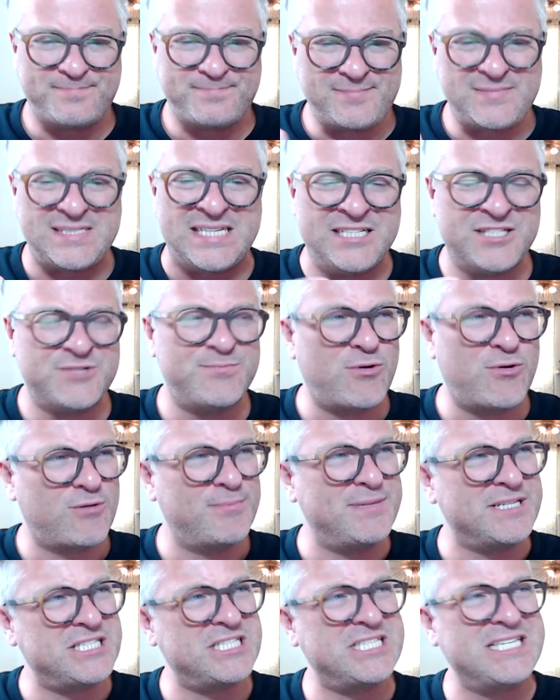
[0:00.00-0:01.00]
is more
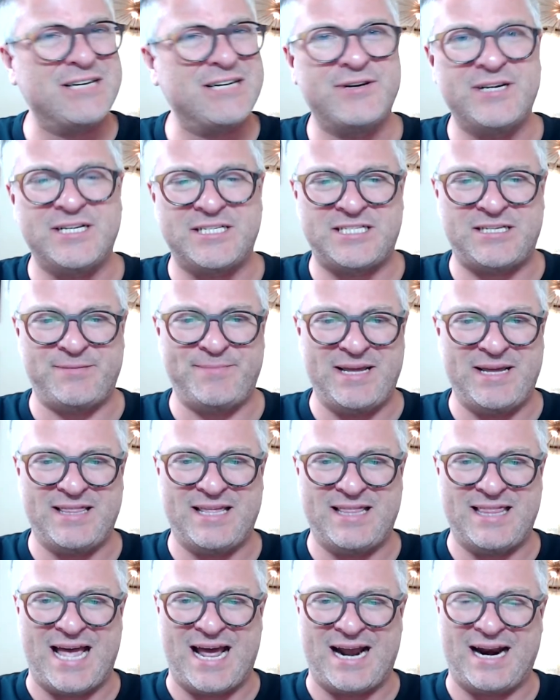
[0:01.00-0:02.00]
mysterious to me
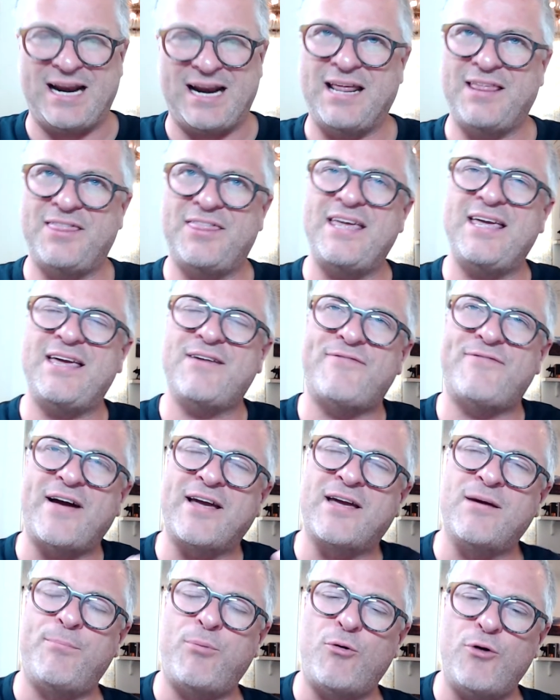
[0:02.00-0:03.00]
than that. And I think if I
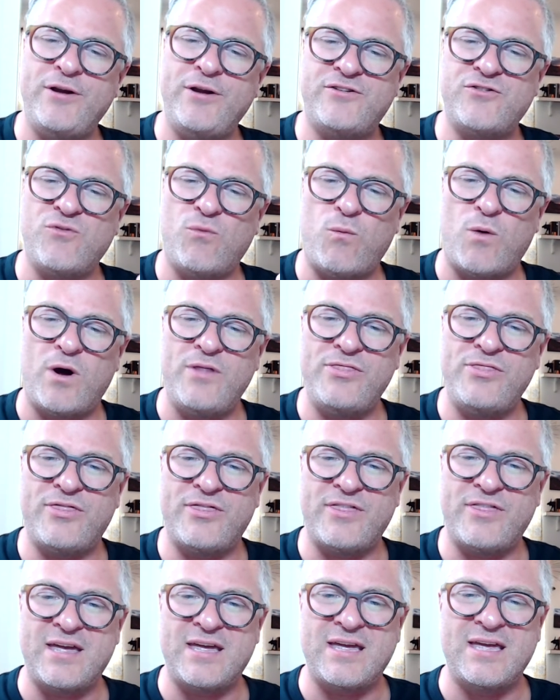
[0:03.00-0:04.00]
could point to one
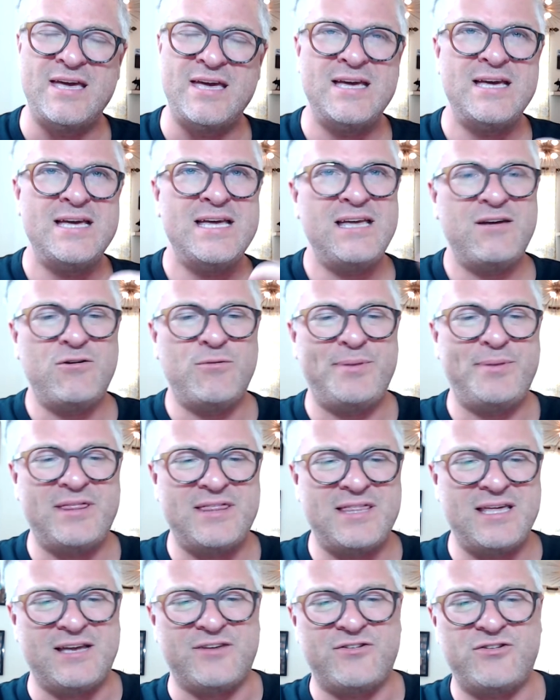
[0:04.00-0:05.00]
thing, it would be
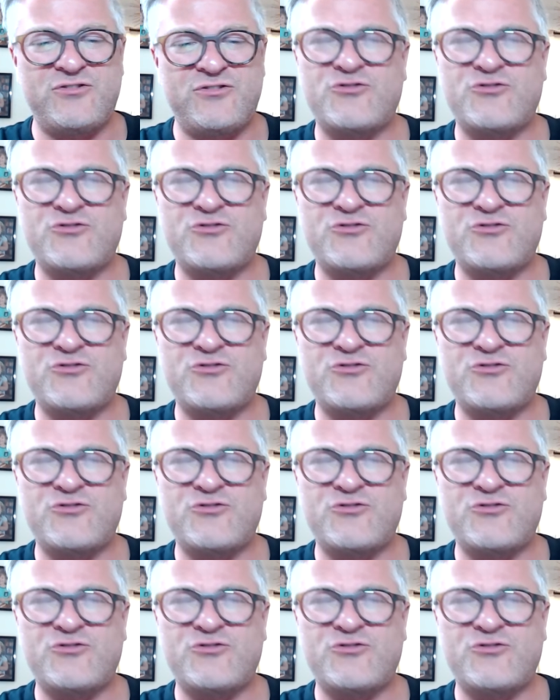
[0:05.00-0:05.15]
this.